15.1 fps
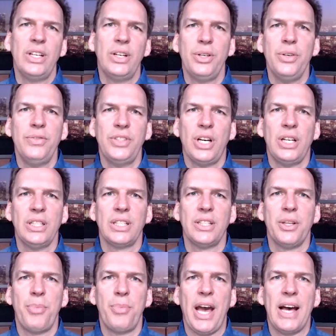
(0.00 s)
you've talked in
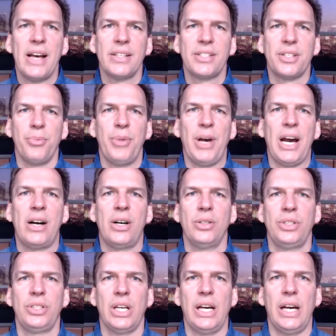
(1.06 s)
the past
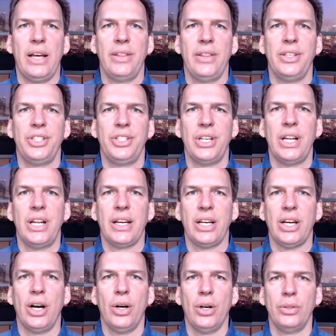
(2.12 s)
about uh, the genetic
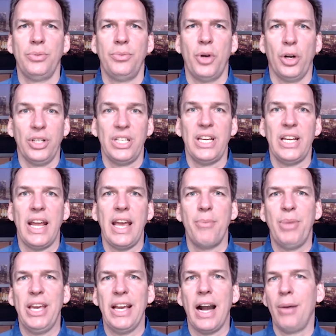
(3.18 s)
code or DNA
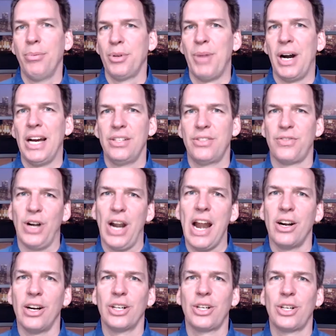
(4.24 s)
being optimized for
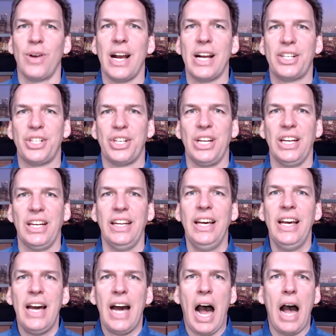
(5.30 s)
error correction,
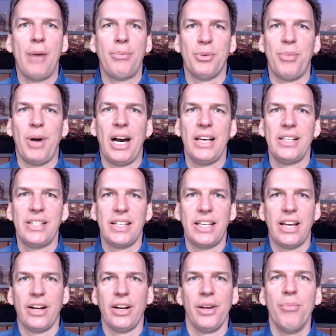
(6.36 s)
optimized to
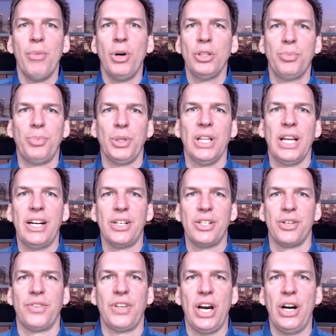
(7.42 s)
carry multiple layers
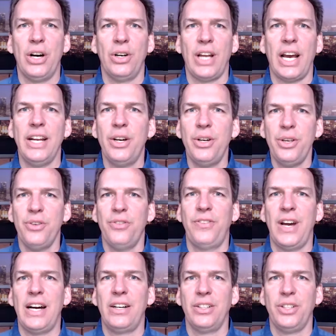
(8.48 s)
of code. I know you
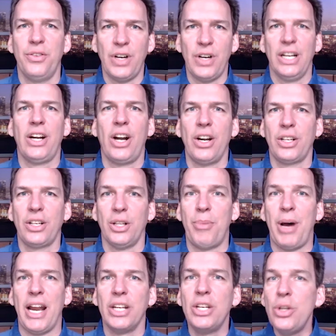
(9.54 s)
found you've written an article
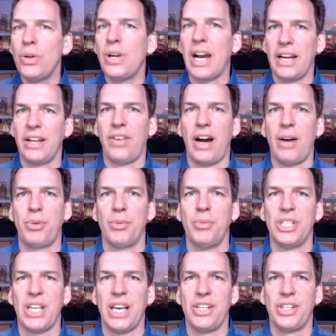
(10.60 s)
about a new kind of
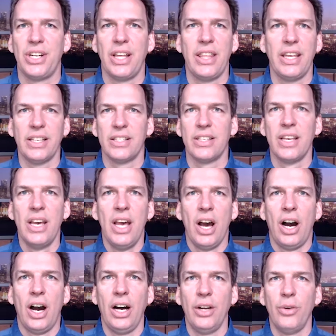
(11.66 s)
optimization. I think it's
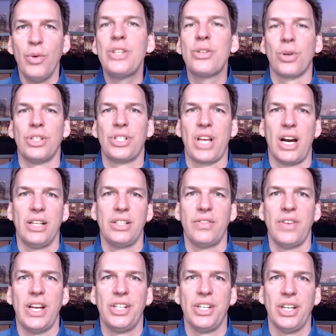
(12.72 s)
on resource
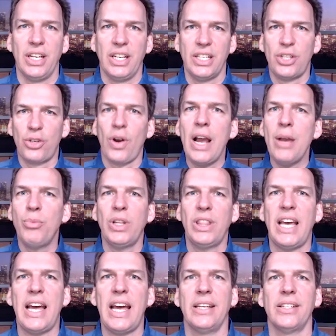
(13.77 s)
conservation. Describe
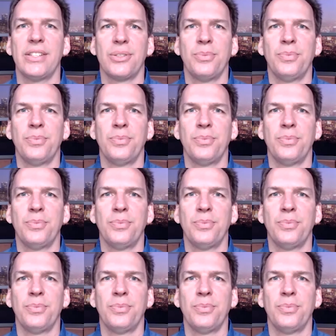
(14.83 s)
what that is.